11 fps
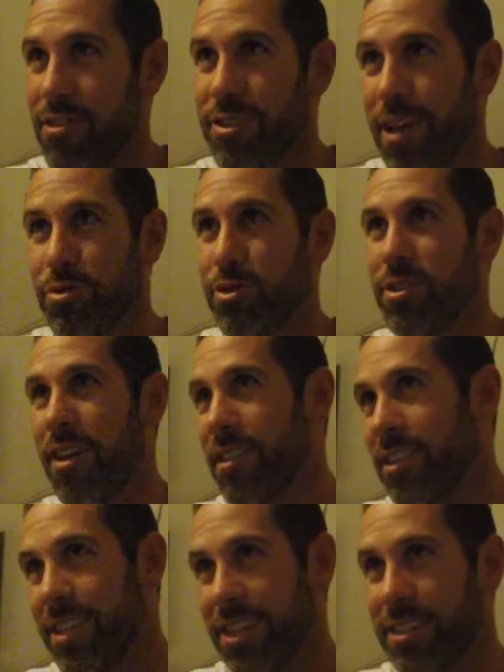There's absolutely
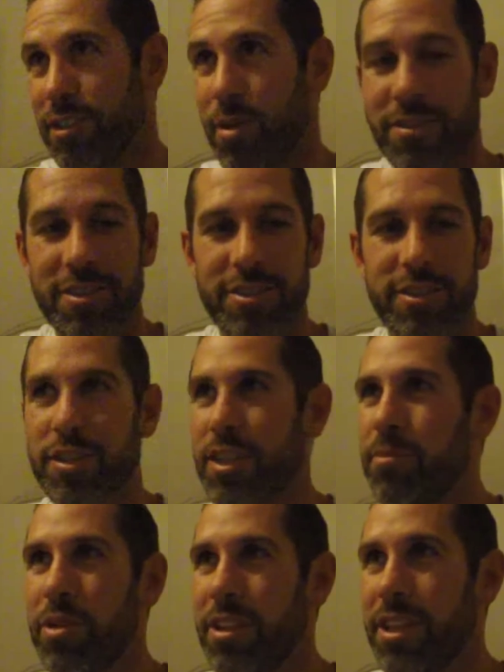nothing sexist about this. This is
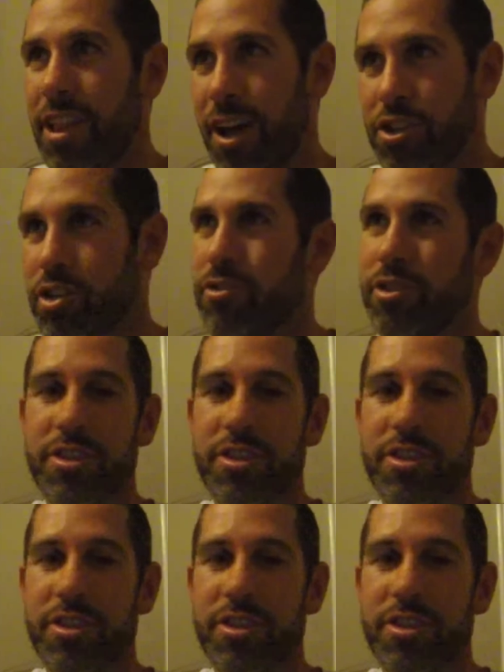completely logical.